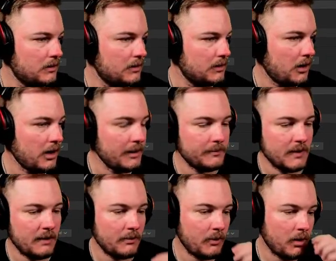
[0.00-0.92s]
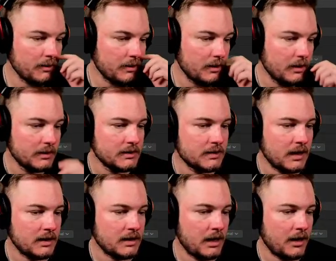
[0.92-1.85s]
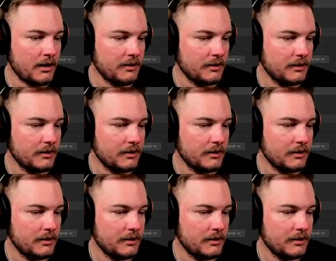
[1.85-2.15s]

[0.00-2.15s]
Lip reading: All right, everyone, take care.